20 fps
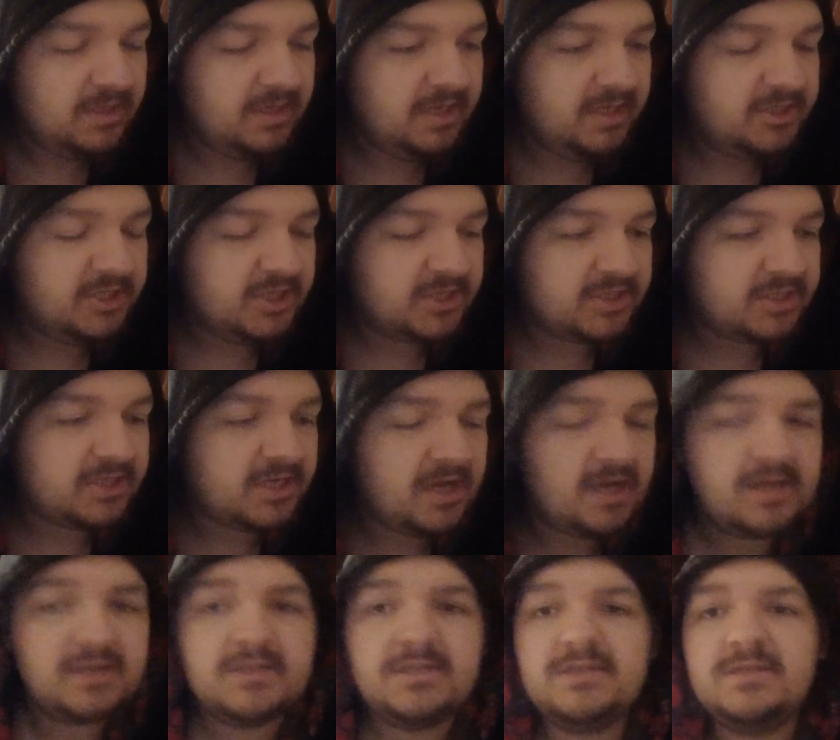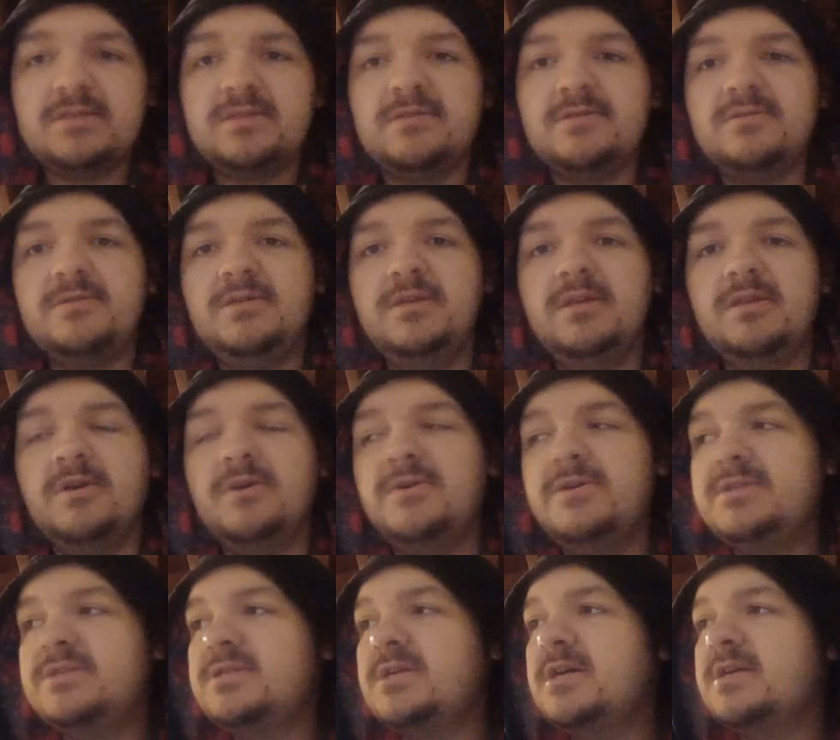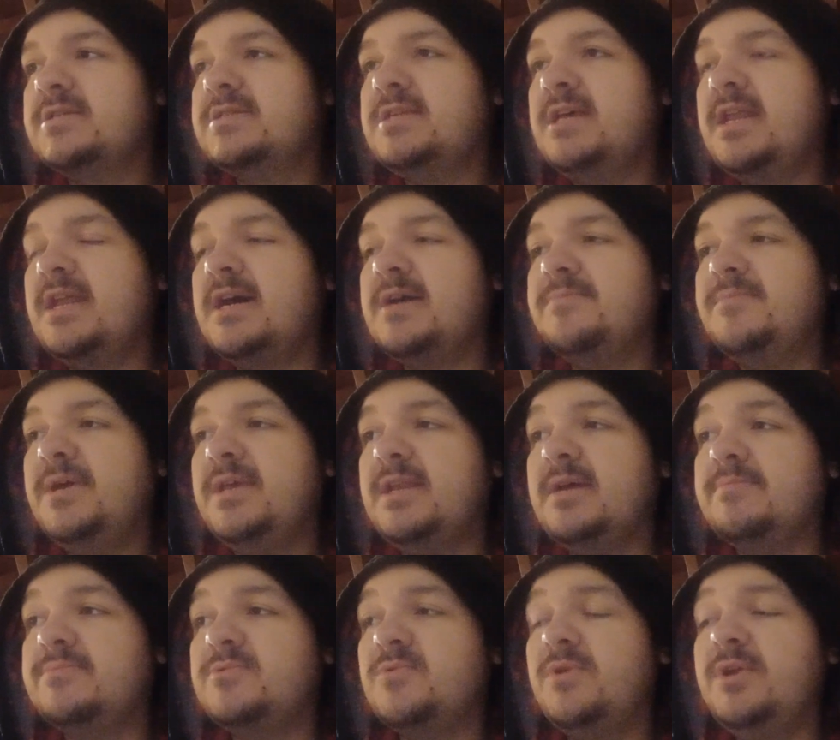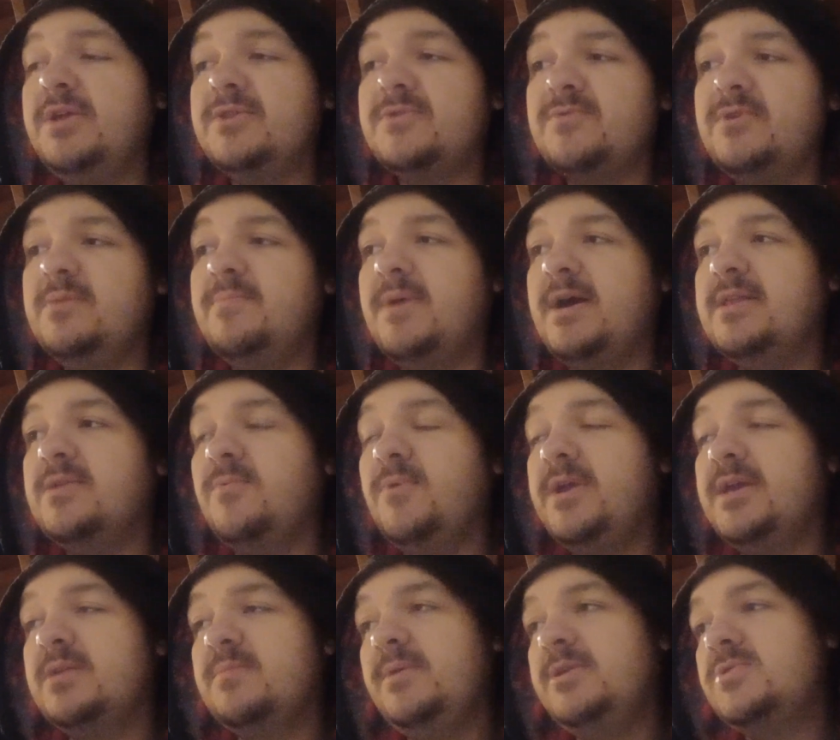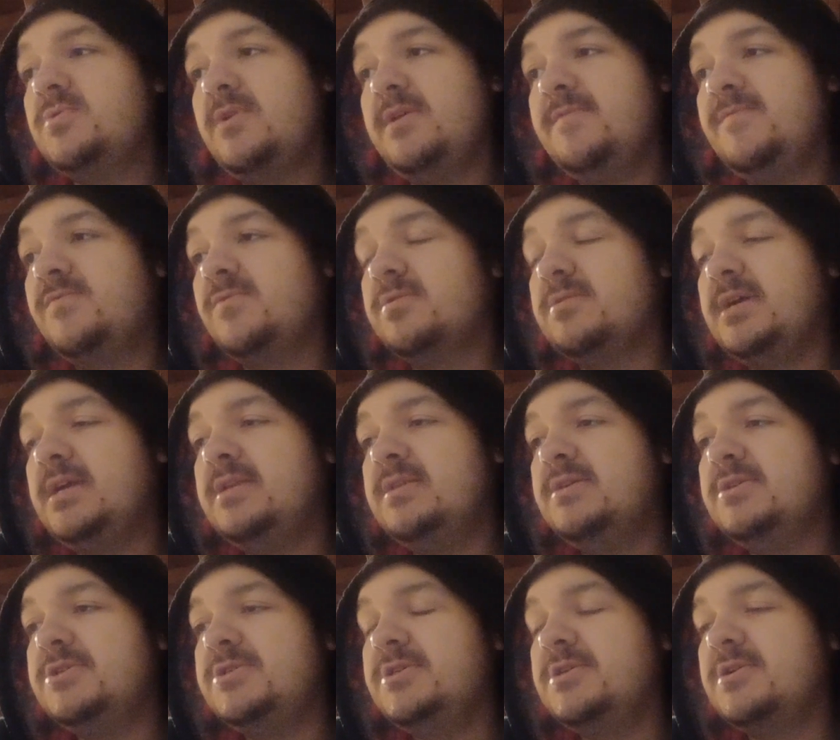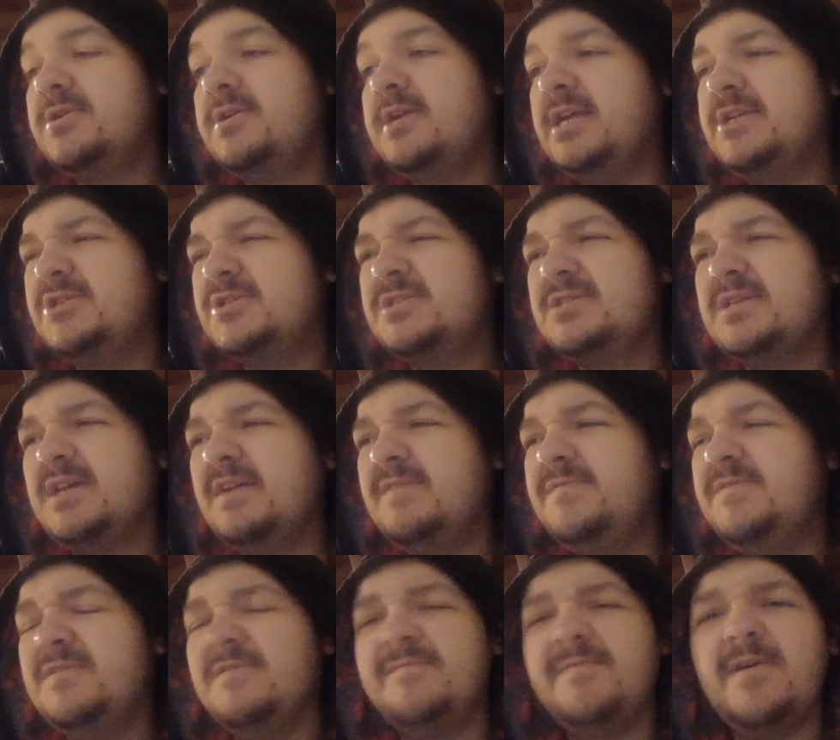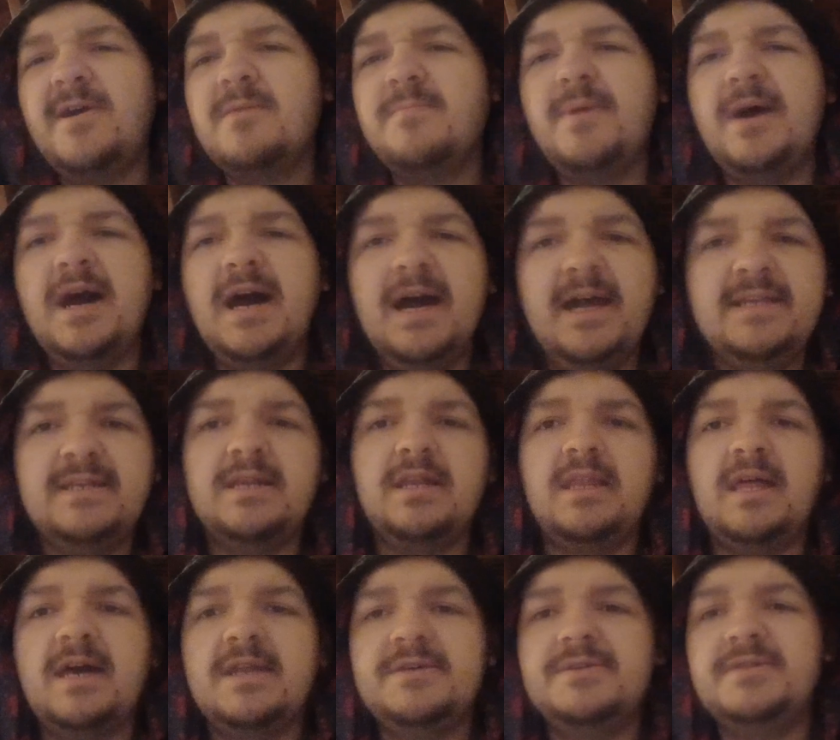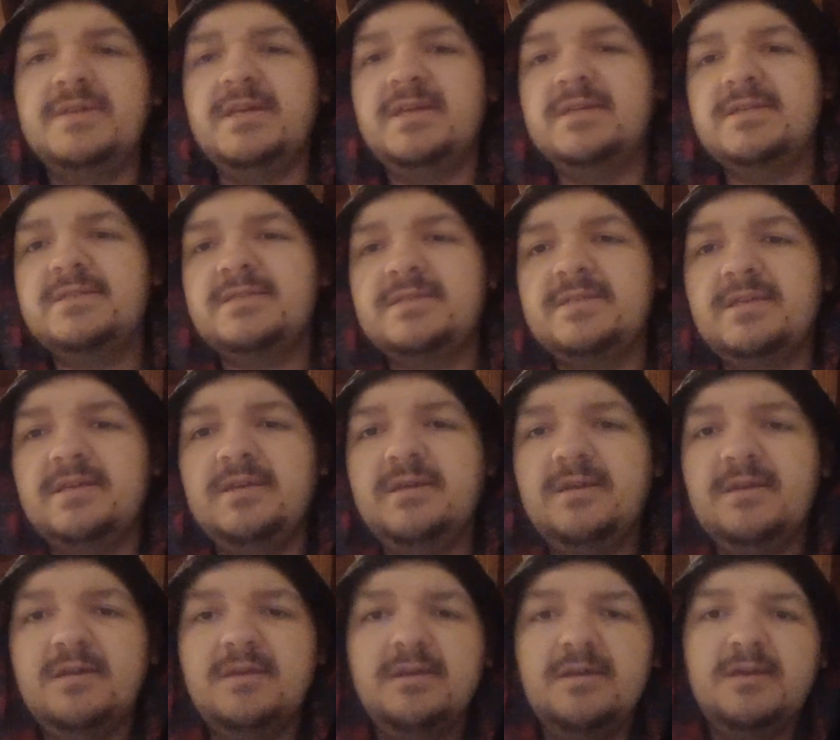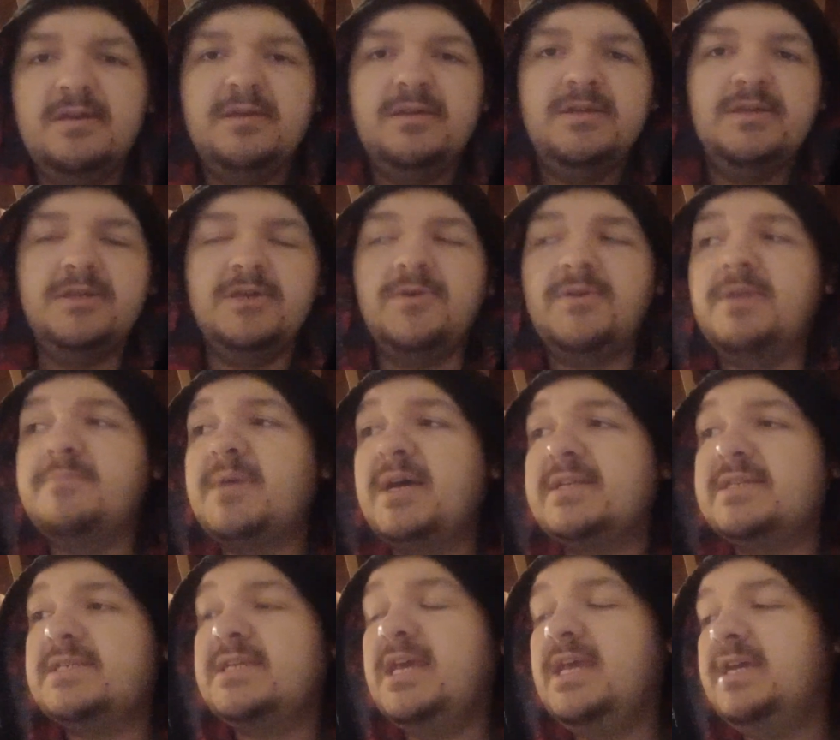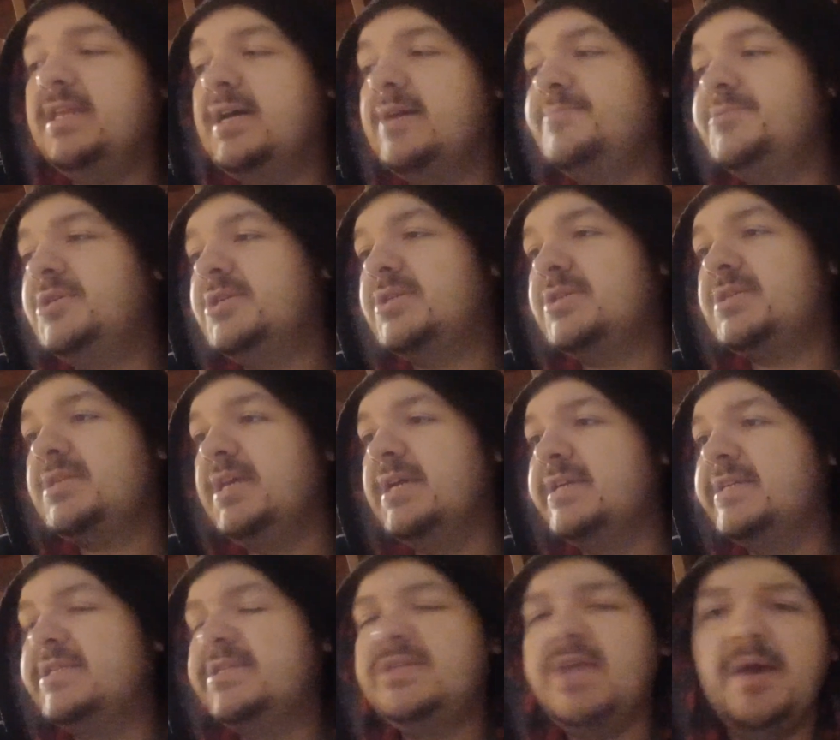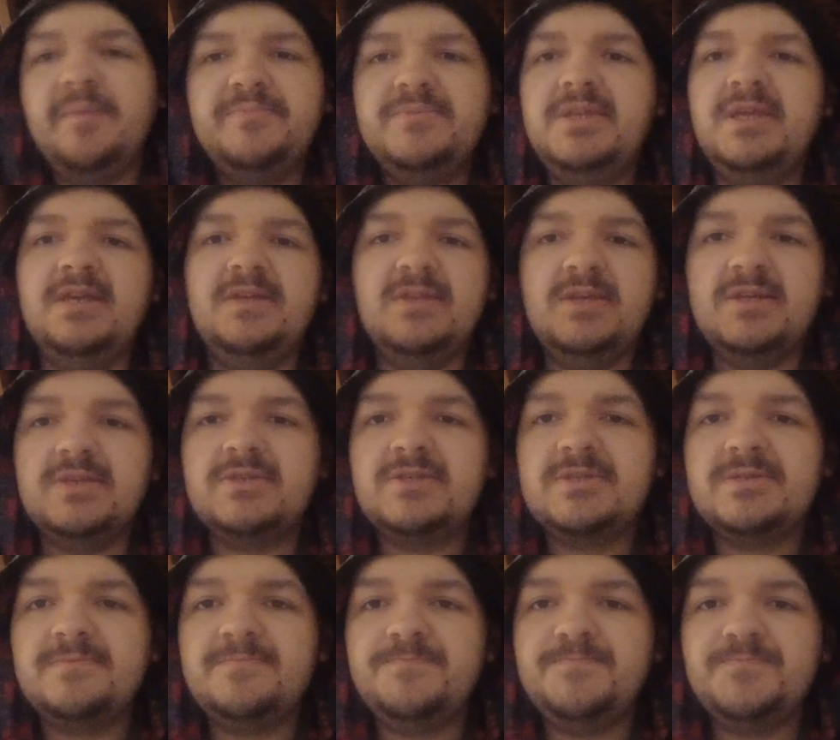it just sucks. You know, it sucks that I'm 23, by the way, going to be 24 later this year. And I feel far behind in a lot of things, you know, and I'm not saying I'm just accepting this